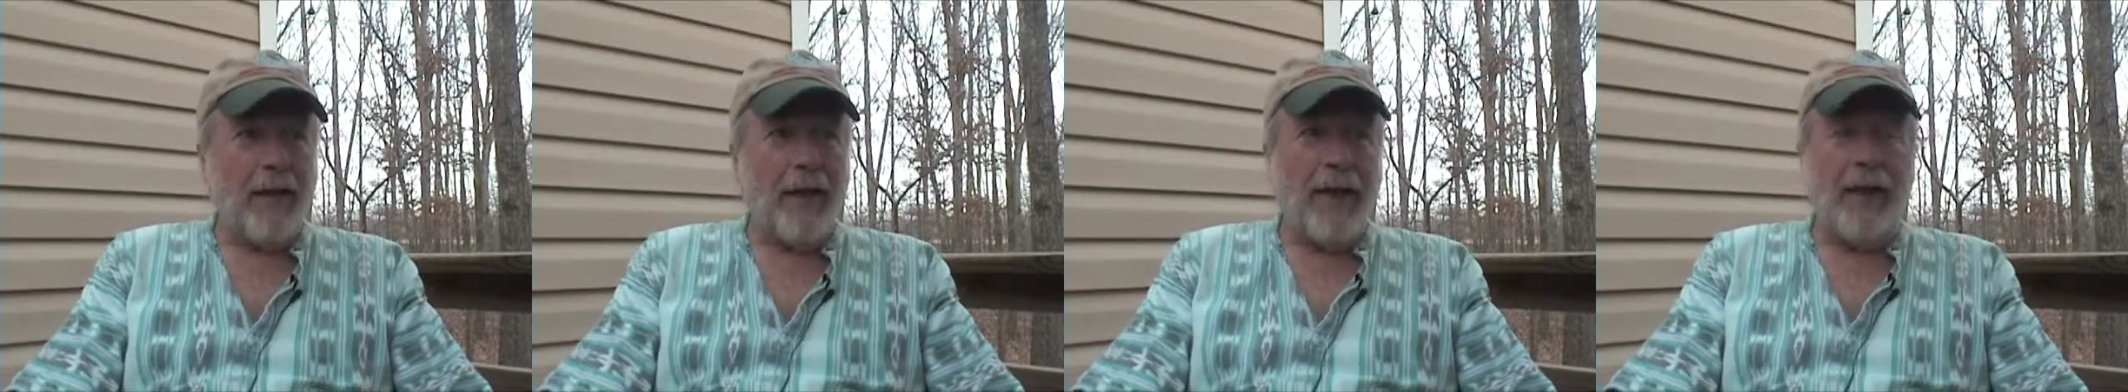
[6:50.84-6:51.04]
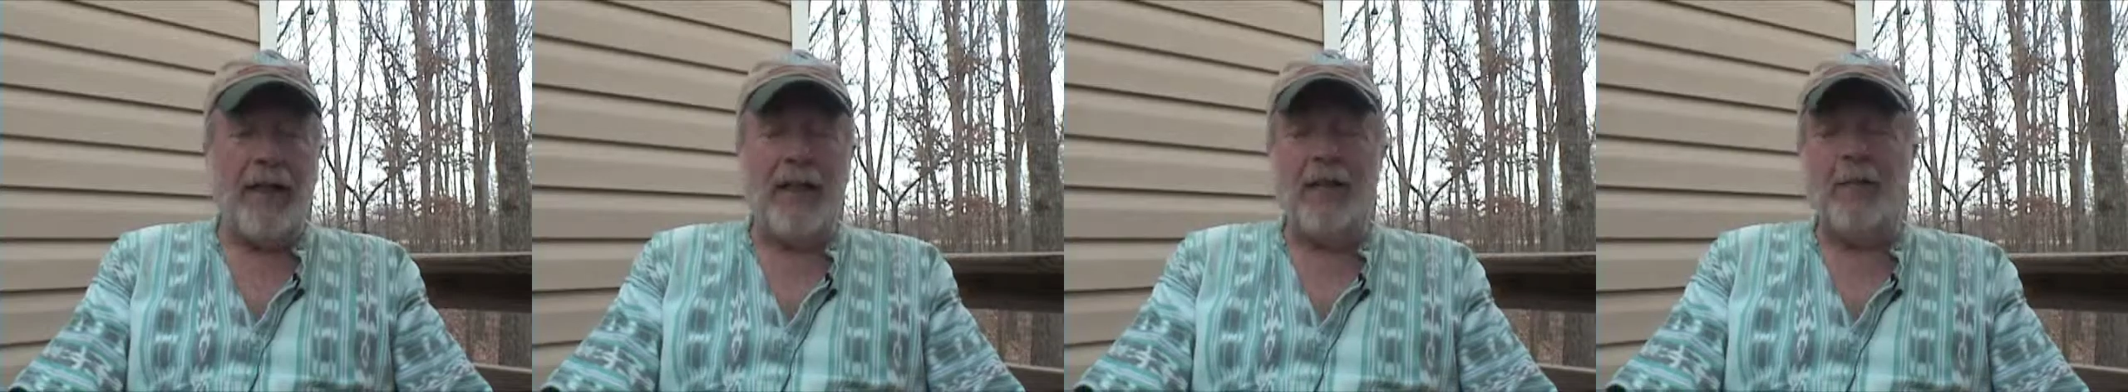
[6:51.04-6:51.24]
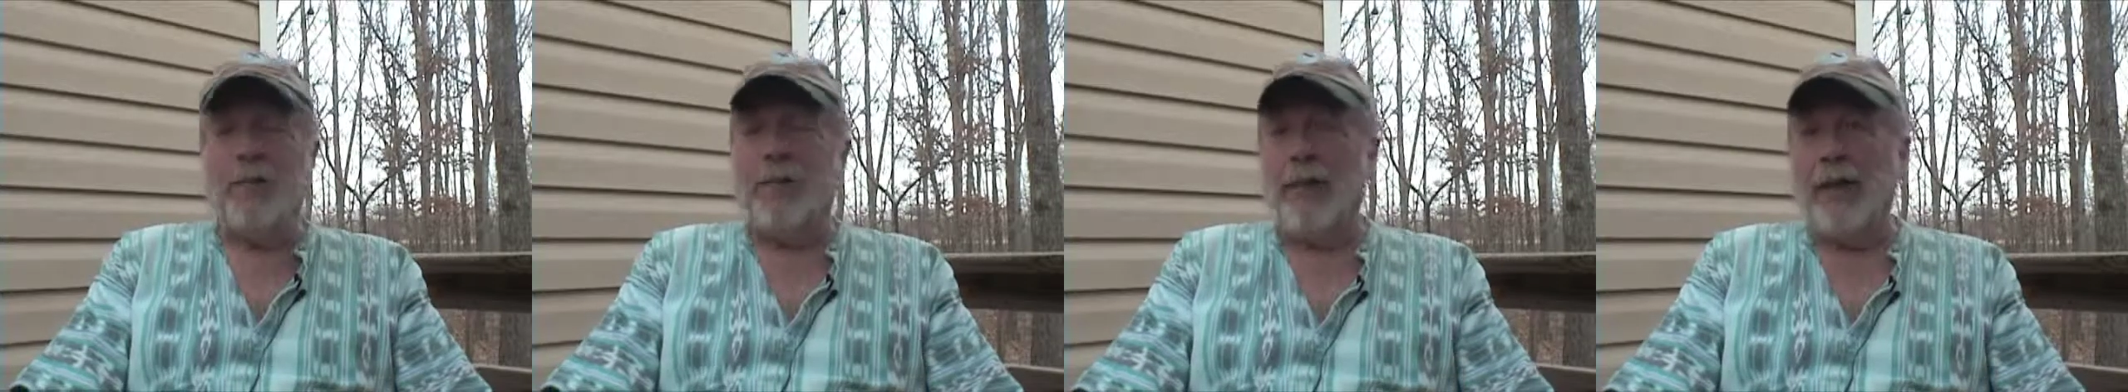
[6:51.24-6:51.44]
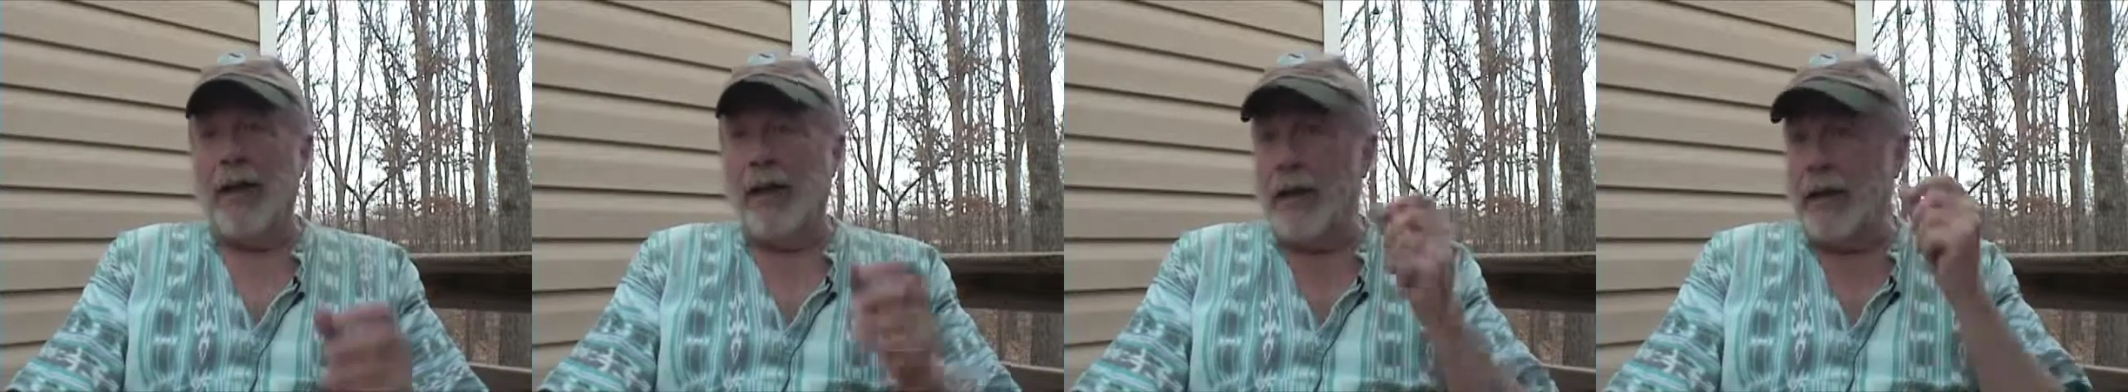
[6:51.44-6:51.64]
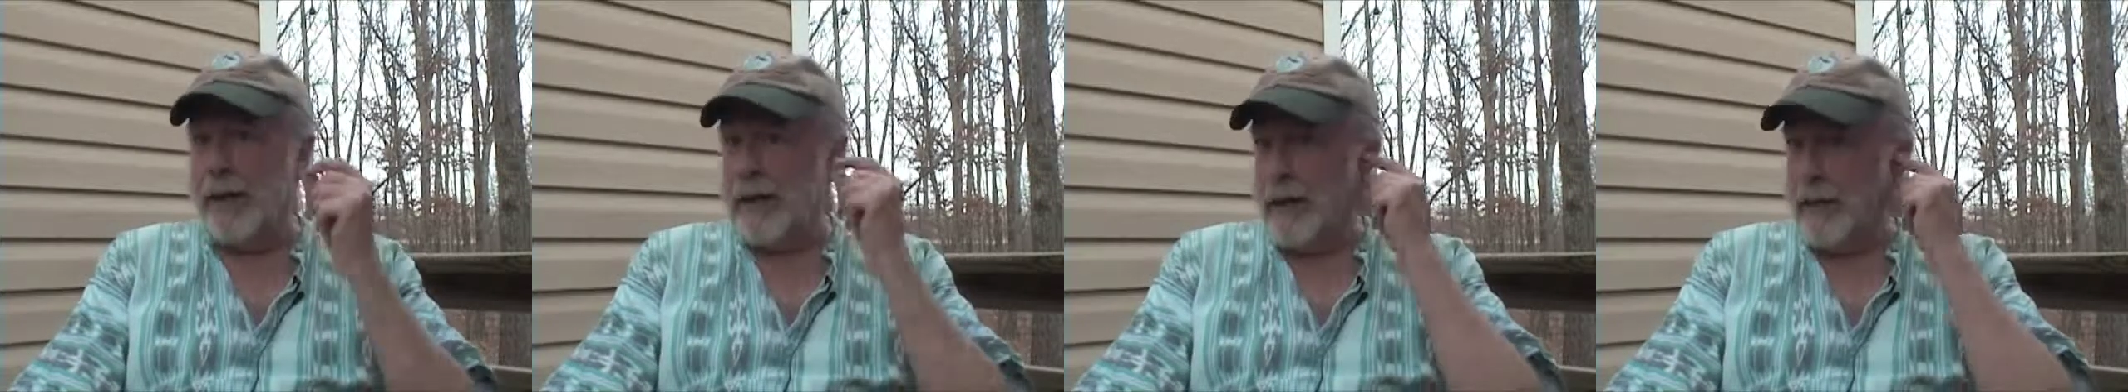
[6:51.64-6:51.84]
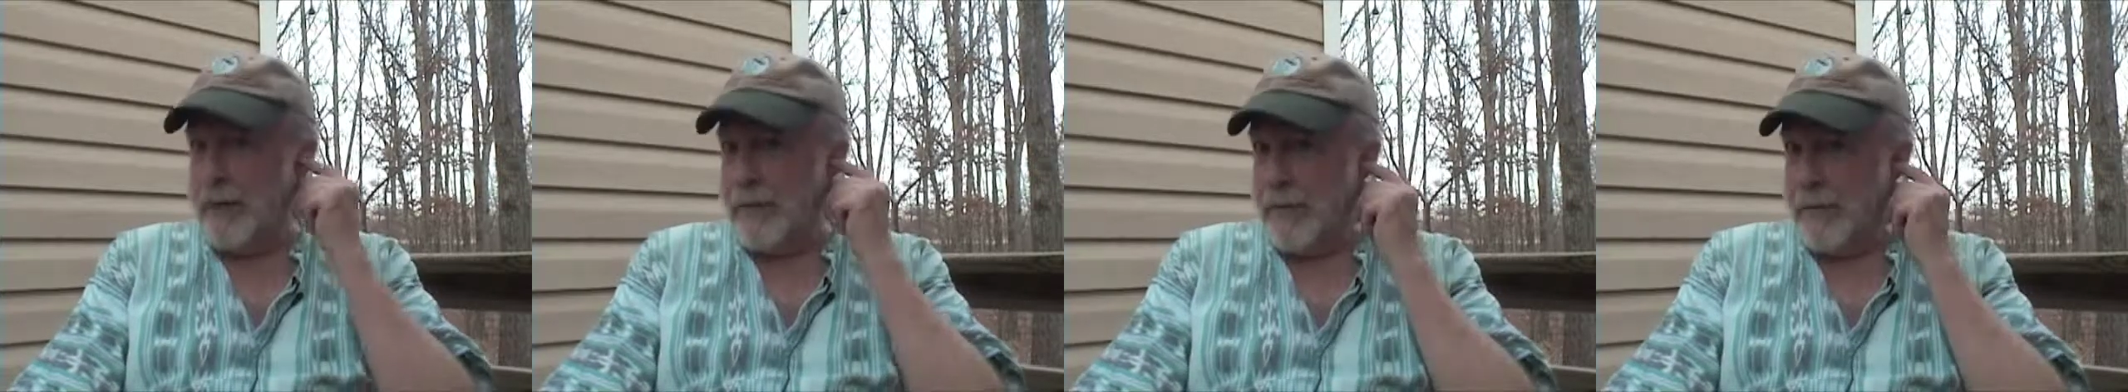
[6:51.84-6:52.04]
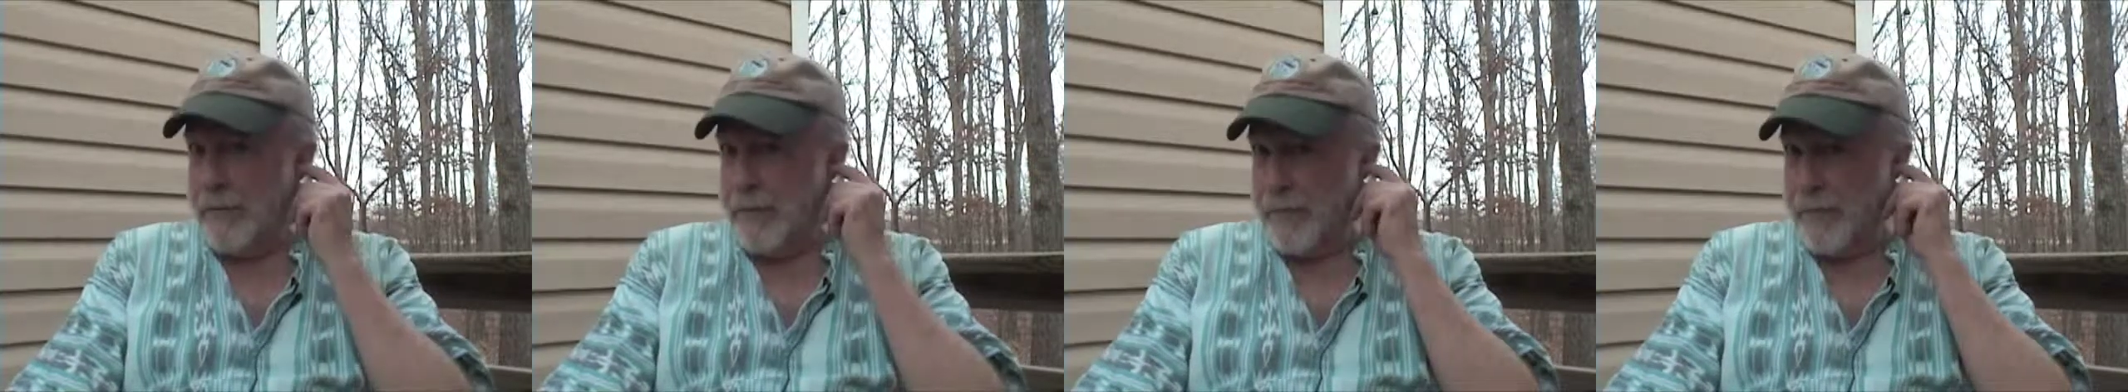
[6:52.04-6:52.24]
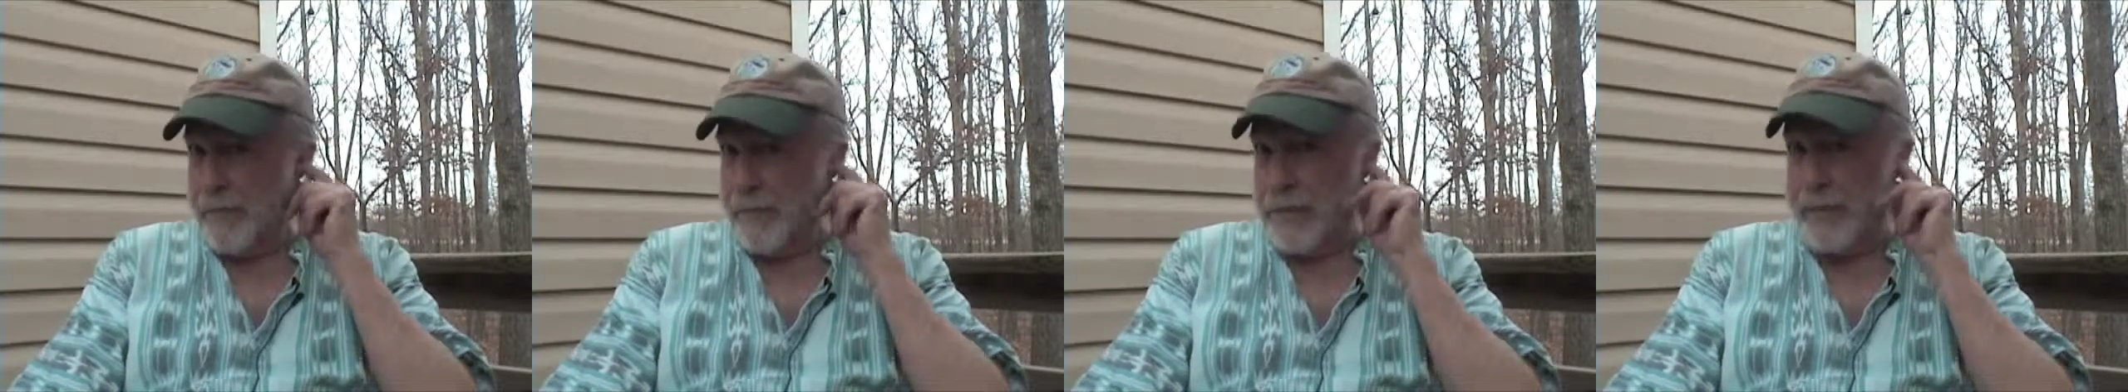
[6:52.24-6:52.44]
They didn't blink,
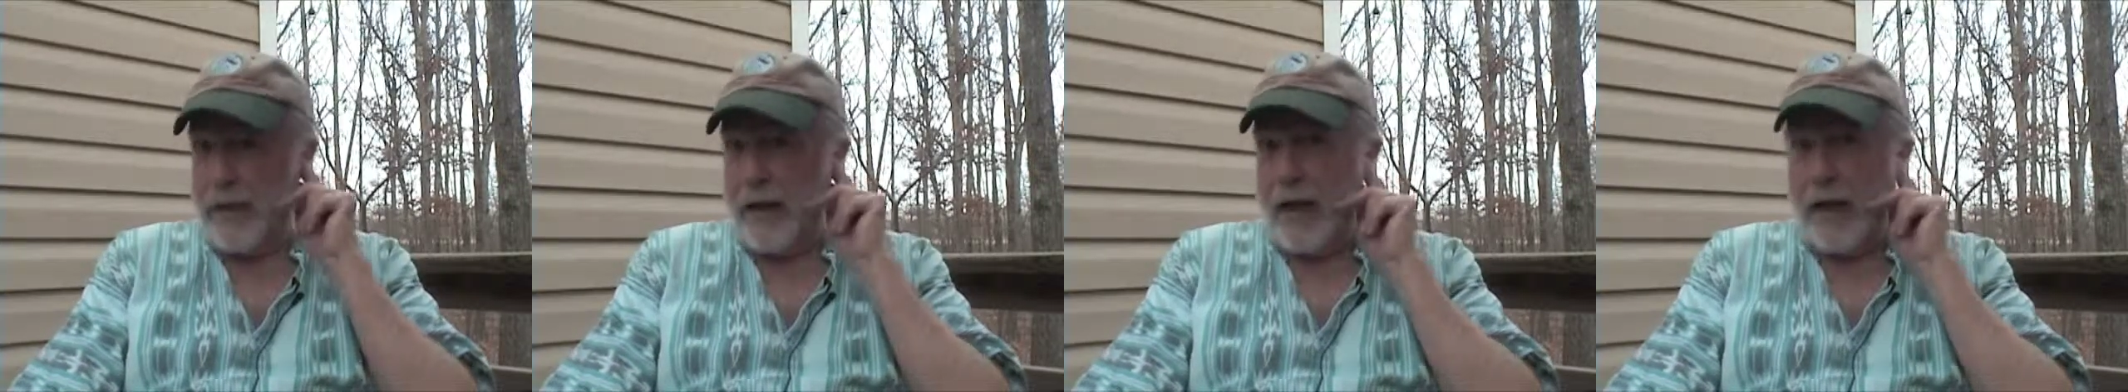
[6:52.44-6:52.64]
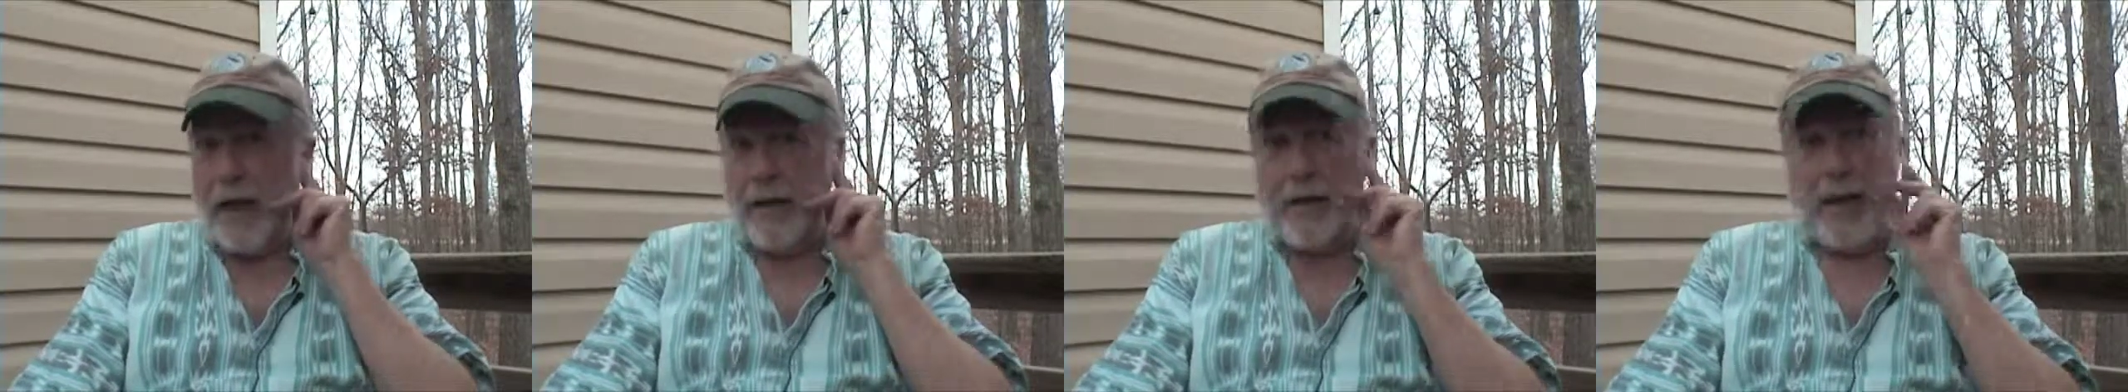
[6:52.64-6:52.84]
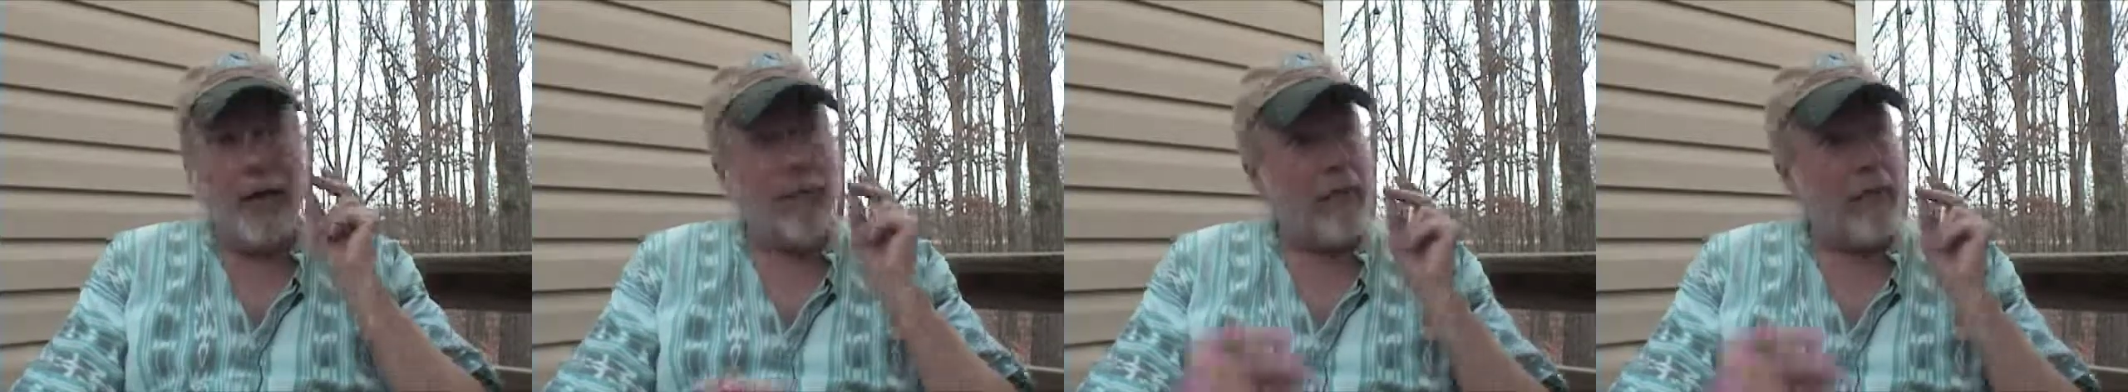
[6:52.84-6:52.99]
and